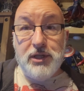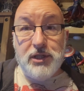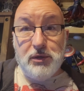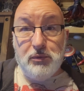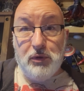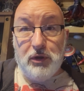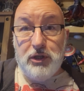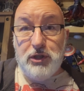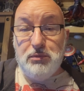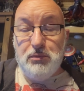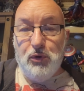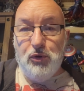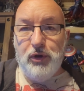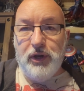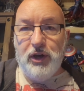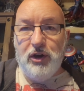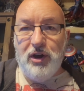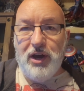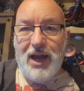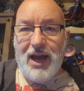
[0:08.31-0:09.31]
Well, this morning
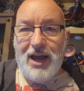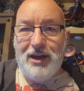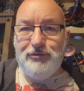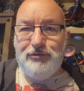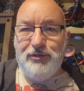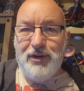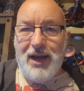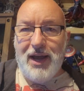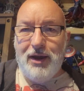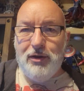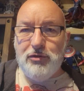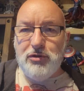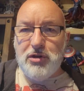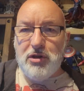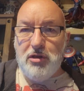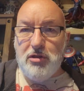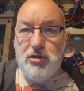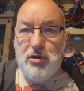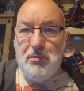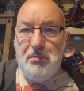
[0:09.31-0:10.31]
I have found
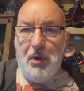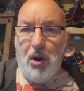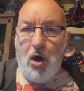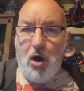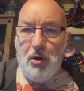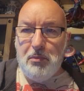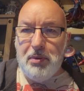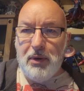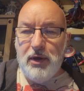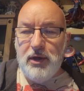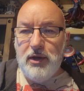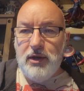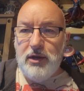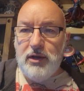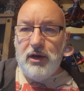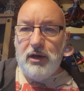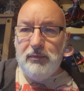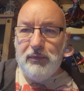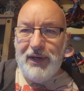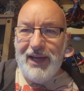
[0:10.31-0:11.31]
the blob on
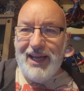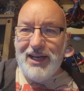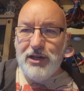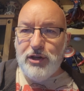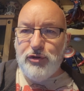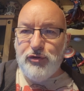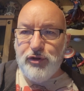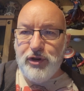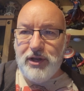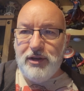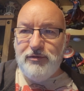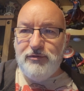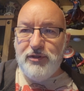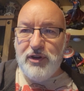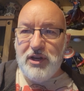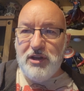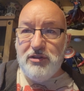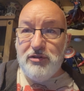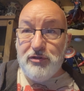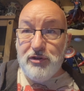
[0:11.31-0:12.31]
my Ender 3
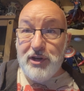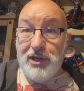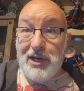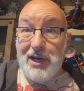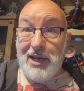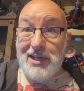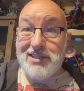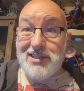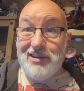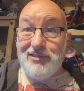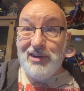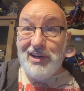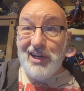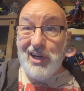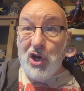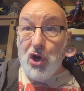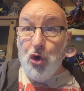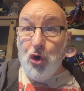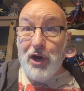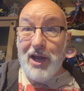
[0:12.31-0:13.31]
V3. Let's have a little
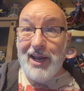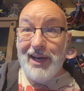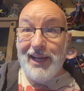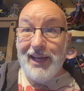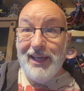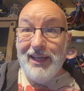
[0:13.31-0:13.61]
look at it.